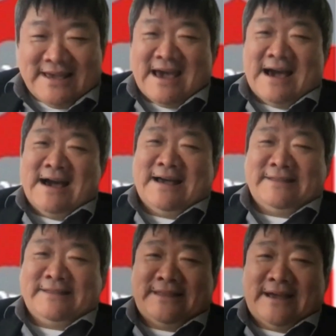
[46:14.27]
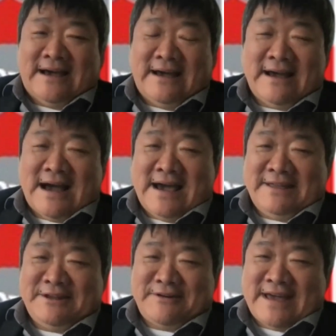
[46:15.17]
And uh, I
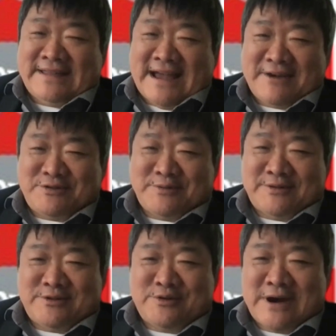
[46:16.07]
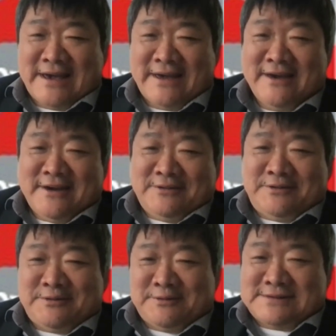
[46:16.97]
know NIH would try
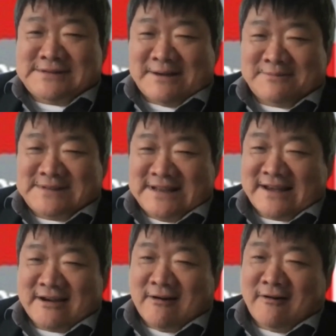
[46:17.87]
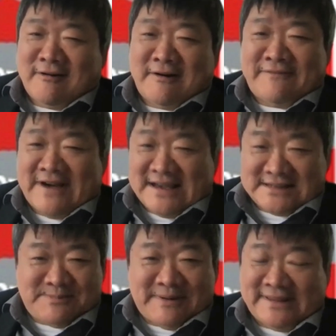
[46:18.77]
to do something like all of
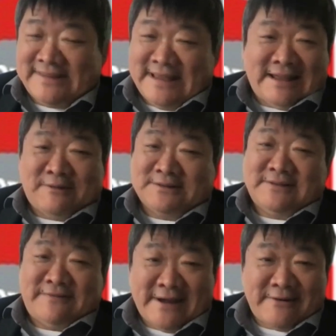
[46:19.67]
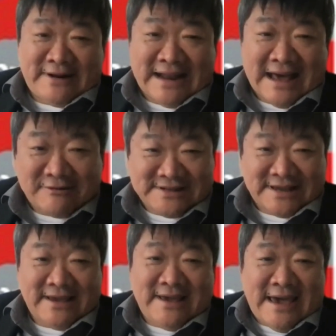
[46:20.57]
us, but the data was very
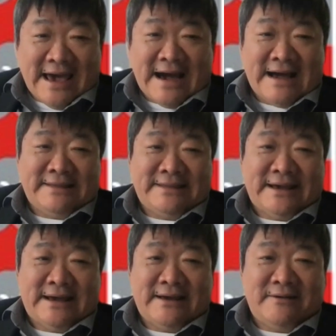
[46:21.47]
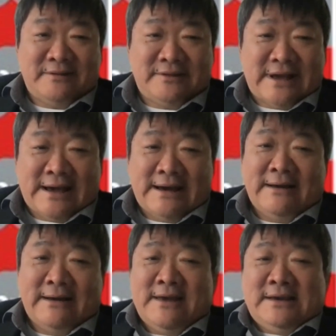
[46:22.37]
lousy. And uh,
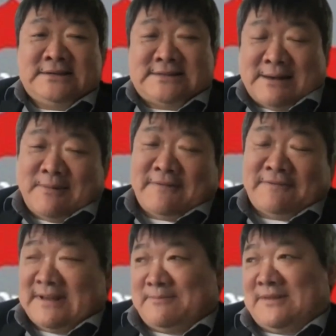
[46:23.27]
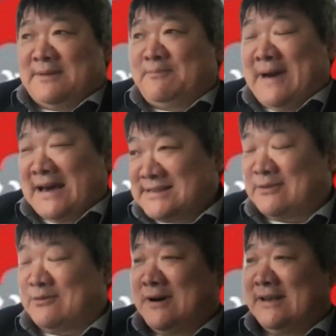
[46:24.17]
uh, some of the, the best
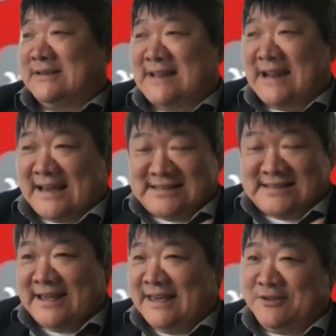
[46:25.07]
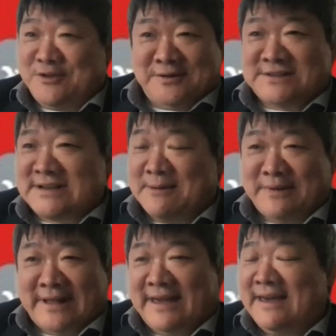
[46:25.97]
ones, like I said, the insurance
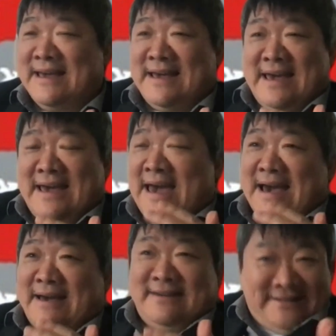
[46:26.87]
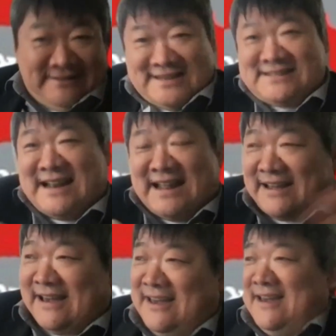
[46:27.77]
company had, you know, just like,
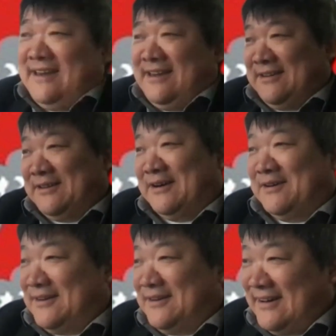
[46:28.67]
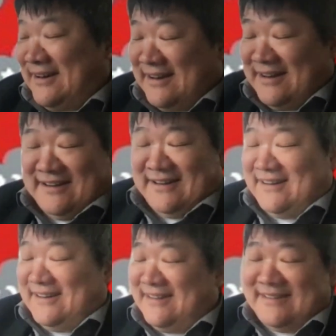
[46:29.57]
uh, you know,
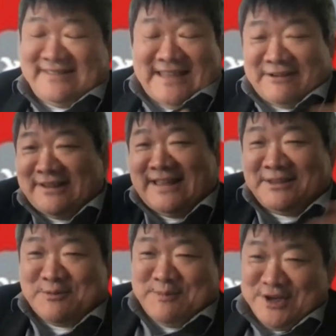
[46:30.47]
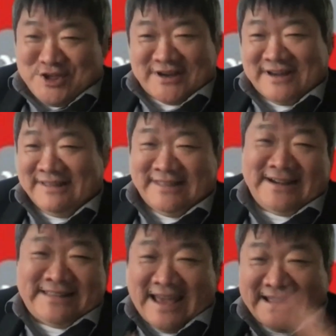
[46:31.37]
uh, Delta Dental Michigan,
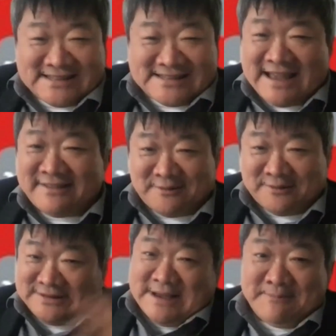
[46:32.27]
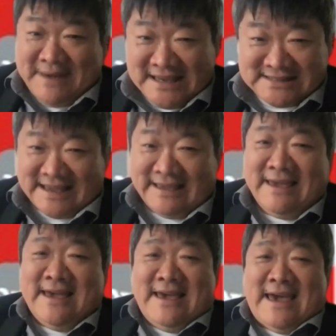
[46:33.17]
their data center was amazing.
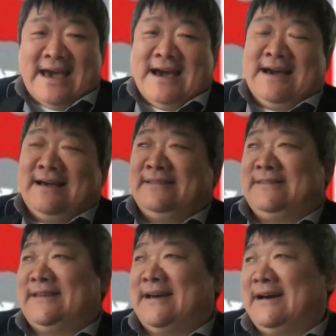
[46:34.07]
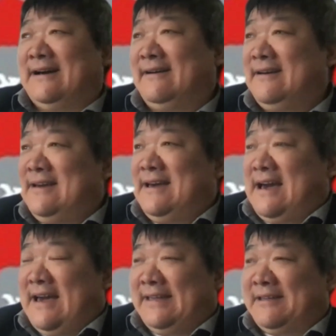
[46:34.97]
And, uh,
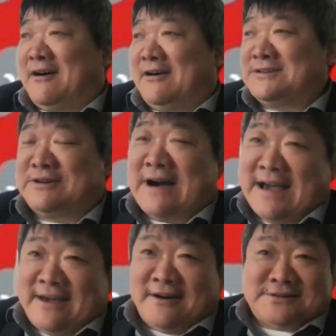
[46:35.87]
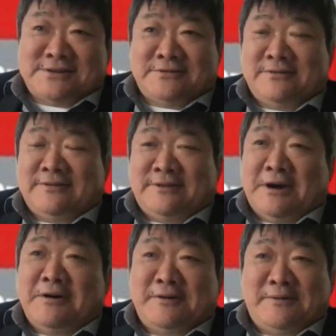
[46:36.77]
and also, I also
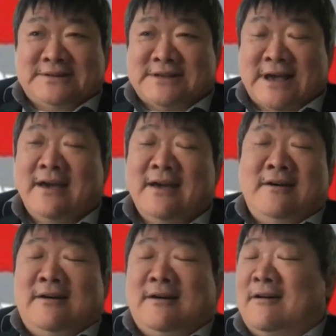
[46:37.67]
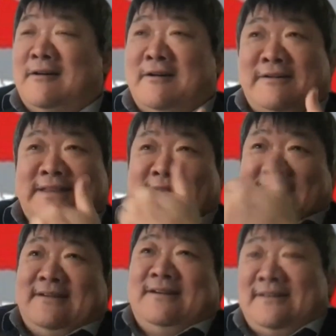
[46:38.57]
know it was all
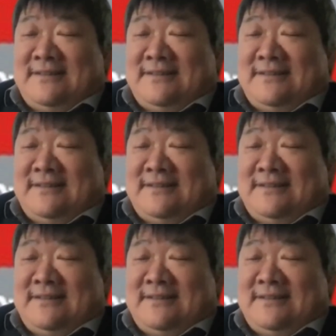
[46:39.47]
the,